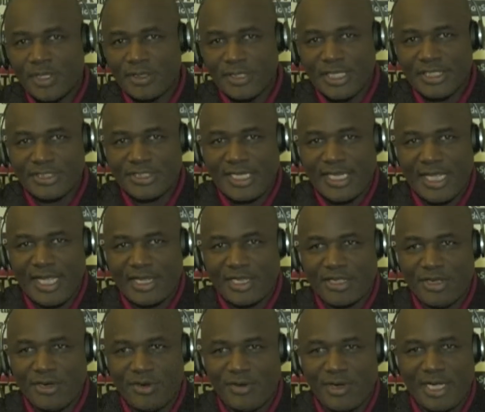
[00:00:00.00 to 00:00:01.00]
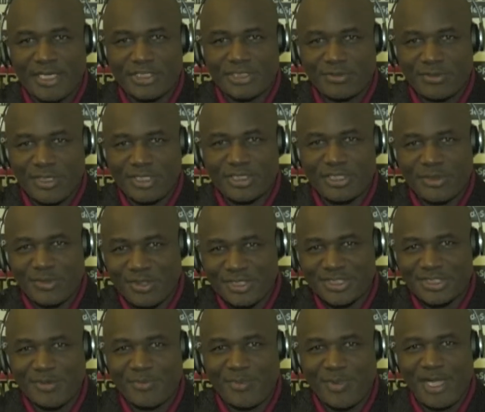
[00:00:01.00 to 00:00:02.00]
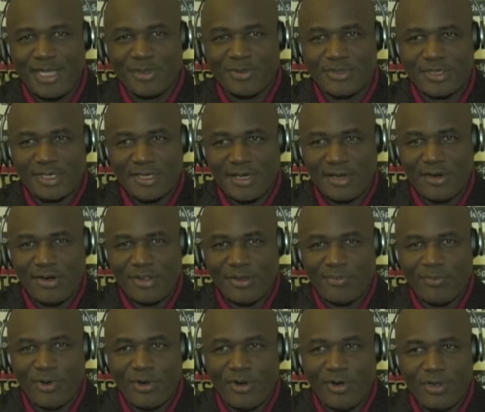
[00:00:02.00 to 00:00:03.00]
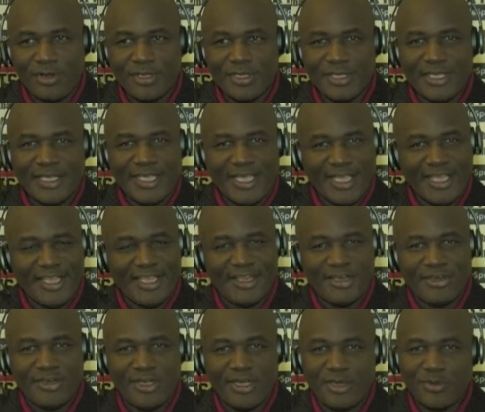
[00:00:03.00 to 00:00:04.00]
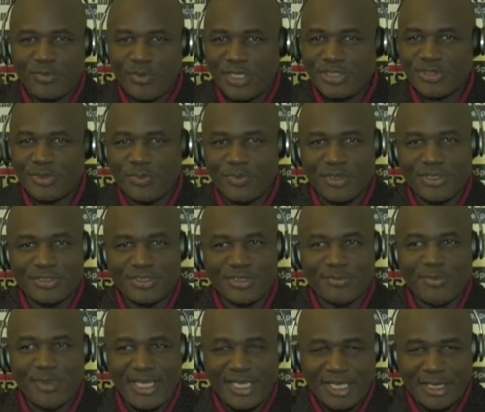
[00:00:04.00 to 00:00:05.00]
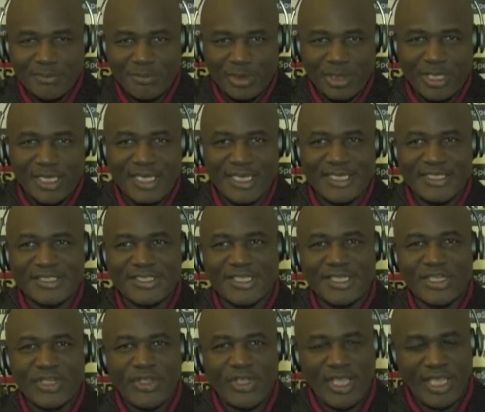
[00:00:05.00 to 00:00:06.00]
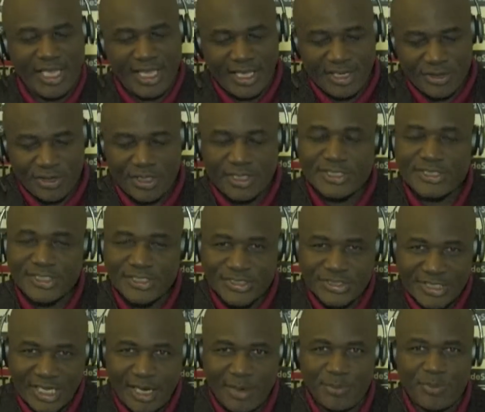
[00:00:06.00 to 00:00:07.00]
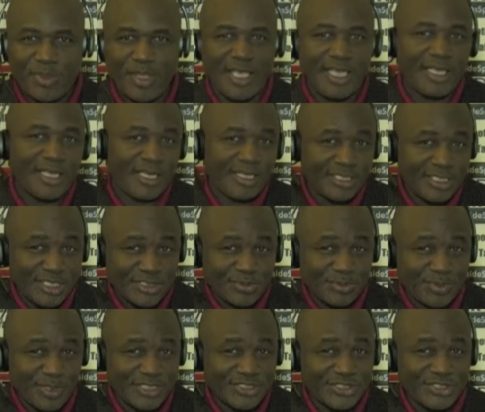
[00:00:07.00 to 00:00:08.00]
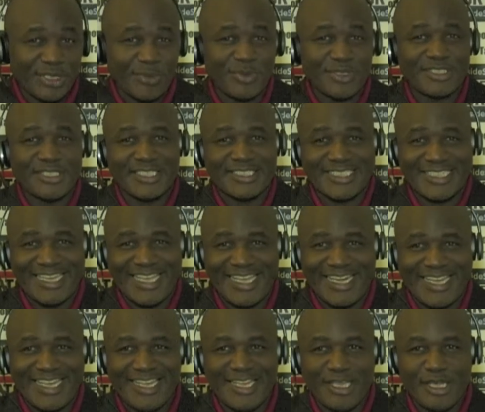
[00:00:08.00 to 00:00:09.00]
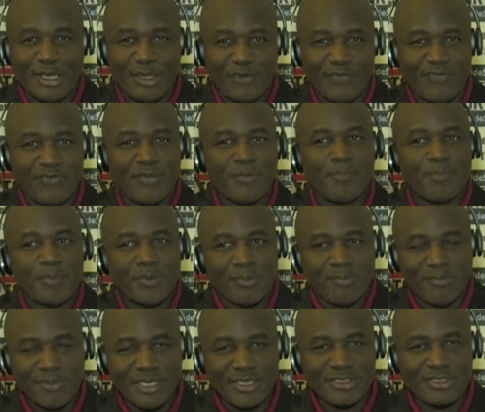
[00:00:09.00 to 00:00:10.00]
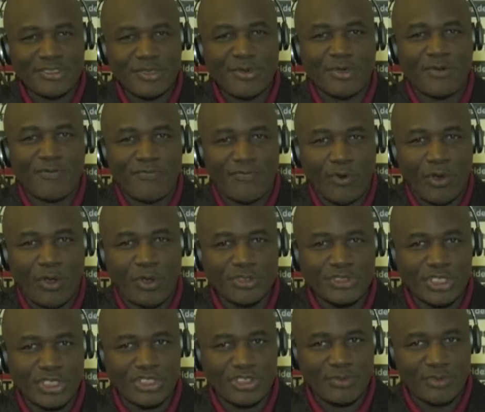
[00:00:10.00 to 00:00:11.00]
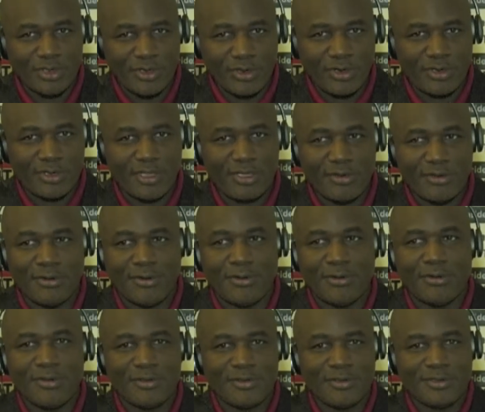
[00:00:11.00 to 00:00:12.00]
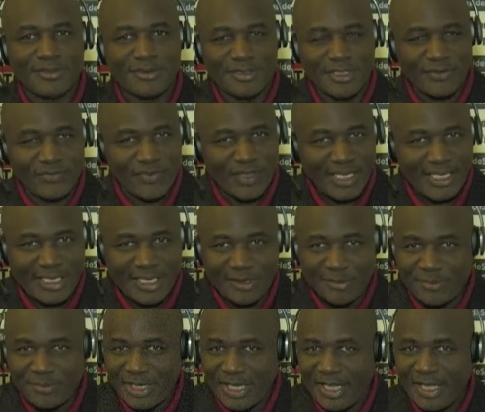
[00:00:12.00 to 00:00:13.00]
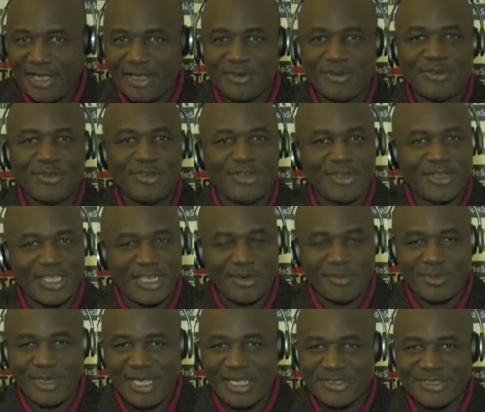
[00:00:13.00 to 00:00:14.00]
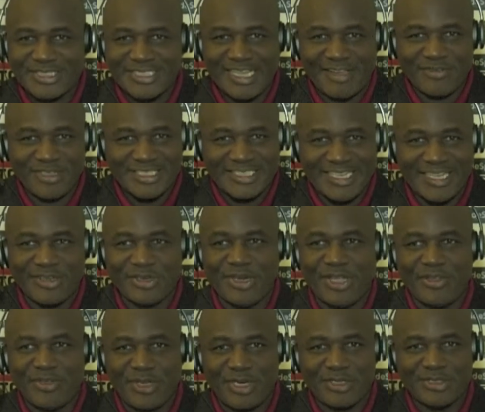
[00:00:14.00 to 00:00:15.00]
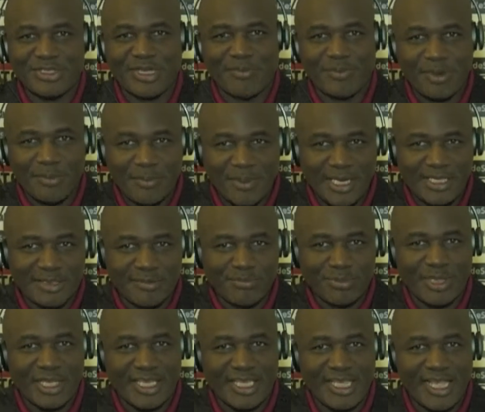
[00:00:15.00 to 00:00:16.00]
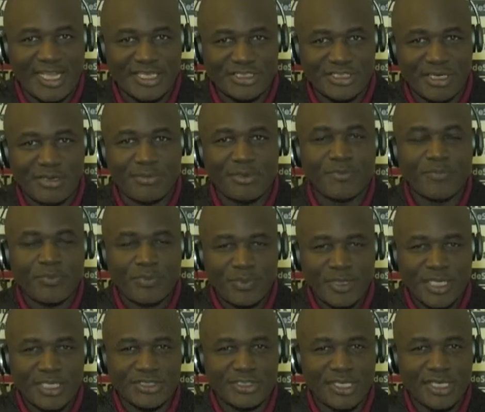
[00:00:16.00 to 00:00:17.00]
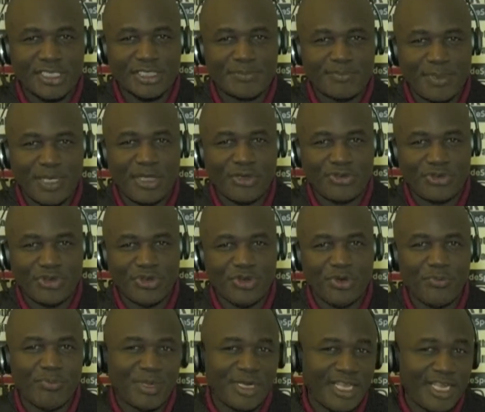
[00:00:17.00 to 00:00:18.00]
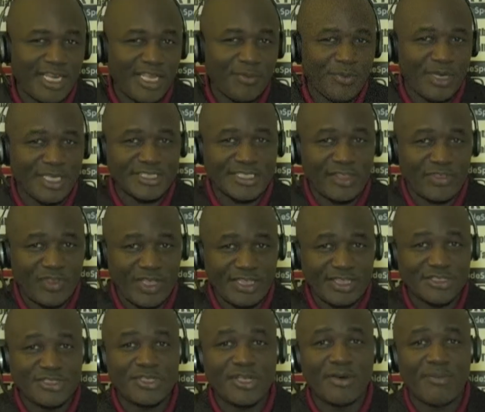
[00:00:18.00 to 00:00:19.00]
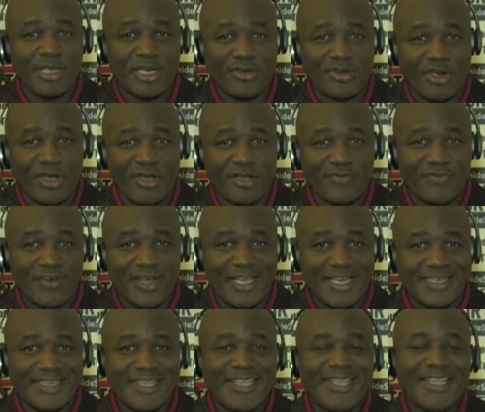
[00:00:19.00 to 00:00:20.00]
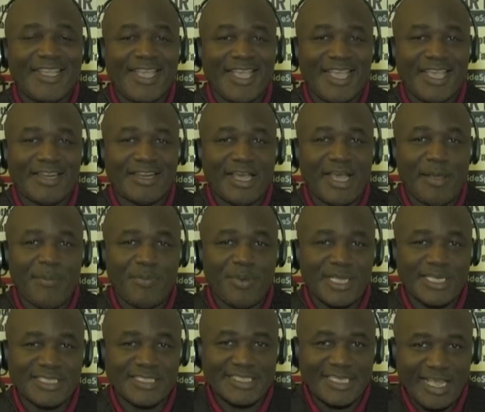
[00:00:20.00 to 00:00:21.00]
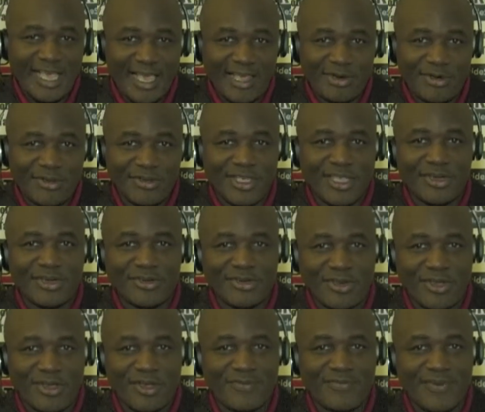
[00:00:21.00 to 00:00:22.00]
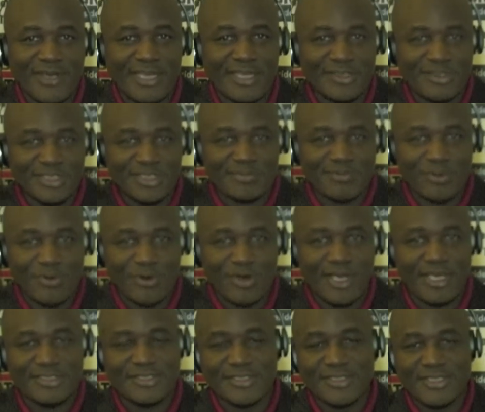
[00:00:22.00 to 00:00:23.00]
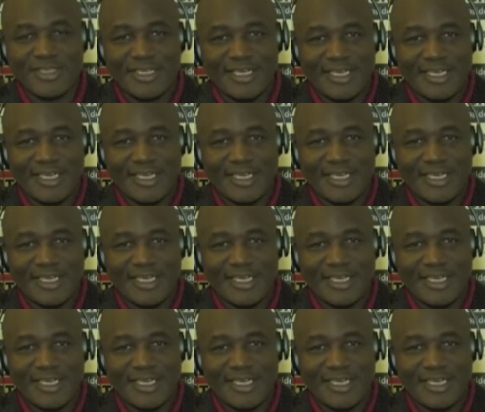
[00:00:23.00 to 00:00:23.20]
Lynch can't go, I trust Christian Michael to carry the ball, and Russell Wilson making plays. And it's the same thing as I said with Cincinnati. If Minnesota falls into an early hole, if they get down, get them down 7-10-0 or something, make them play catch up, it's going to spell doom. But anyways, I think this is going to be a dogfight, and I pick Seattle in a dogfight at this point,